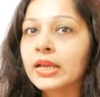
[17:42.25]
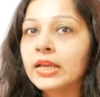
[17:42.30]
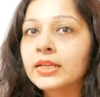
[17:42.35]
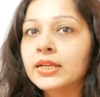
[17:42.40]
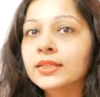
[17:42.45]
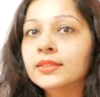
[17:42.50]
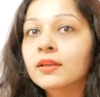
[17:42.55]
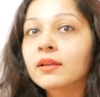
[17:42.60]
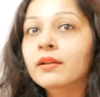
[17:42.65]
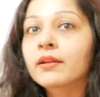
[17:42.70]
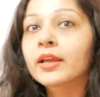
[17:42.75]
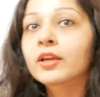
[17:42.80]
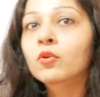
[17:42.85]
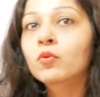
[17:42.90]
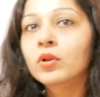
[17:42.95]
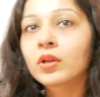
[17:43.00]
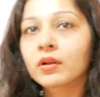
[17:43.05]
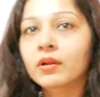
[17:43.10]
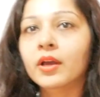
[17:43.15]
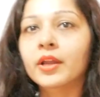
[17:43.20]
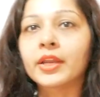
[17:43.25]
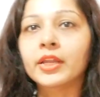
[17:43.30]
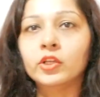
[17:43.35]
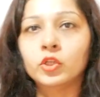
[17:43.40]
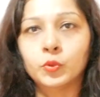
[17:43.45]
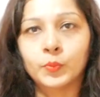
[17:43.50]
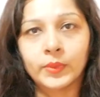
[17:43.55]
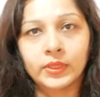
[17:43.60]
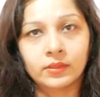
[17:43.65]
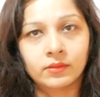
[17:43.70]
It has a regular
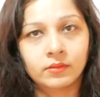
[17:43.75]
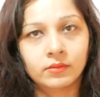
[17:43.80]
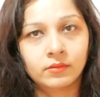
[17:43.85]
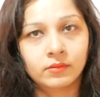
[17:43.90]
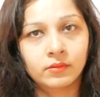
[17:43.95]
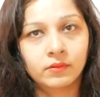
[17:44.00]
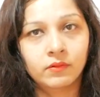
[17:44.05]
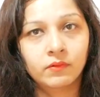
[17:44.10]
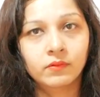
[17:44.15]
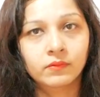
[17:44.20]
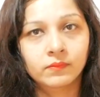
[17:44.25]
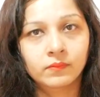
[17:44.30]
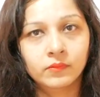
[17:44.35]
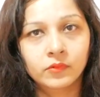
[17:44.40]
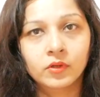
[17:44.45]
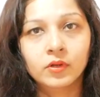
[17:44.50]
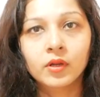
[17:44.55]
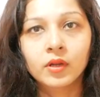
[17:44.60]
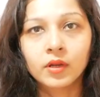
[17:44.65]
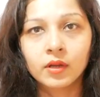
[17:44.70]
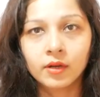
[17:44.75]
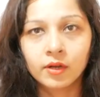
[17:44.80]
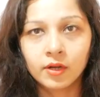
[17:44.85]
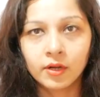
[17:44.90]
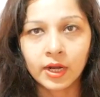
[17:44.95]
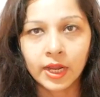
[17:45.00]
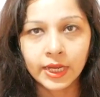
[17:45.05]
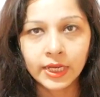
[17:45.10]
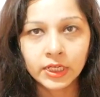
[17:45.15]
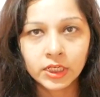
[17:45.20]
arrangement,
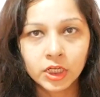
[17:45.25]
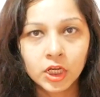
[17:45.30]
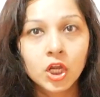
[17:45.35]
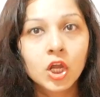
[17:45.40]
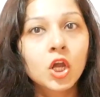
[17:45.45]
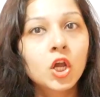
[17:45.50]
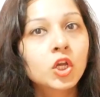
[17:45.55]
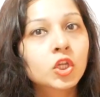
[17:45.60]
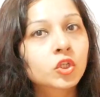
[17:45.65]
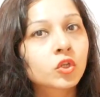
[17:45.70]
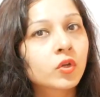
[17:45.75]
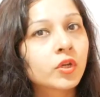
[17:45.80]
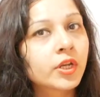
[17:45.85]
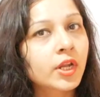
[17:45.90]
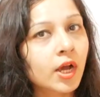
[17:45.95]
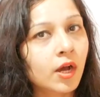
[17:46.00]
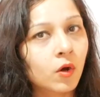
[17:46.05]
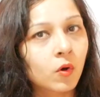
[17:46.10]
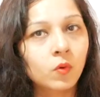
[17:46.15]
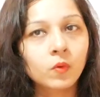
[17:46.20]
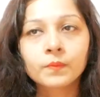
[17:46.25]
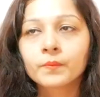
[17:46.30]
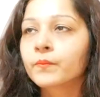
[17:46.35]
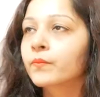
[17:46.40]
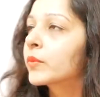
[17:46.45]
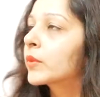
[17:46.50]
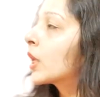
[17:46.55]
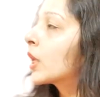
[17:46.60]
right? So now